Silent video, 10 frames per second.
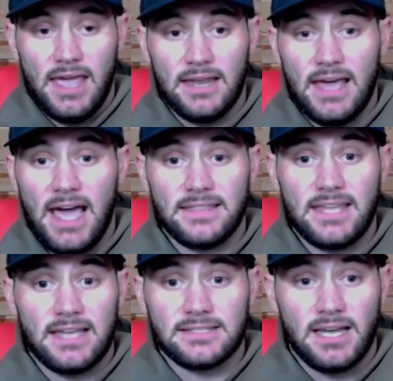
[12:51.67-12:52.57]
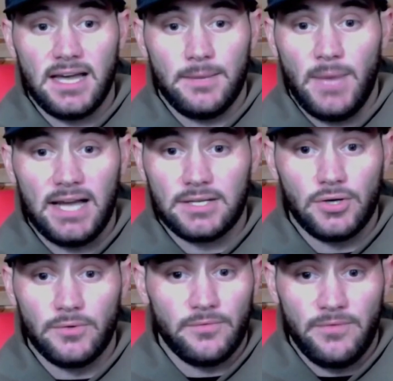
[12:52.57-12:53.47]
And at that time, I
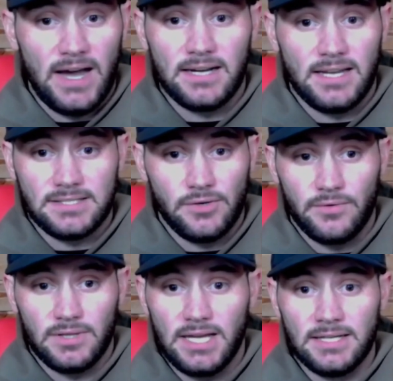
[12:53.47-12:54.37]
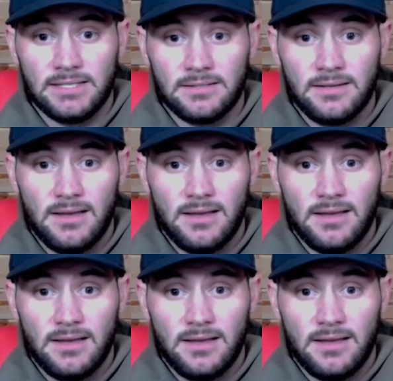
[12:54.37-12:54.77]
couldn't find a silver lining.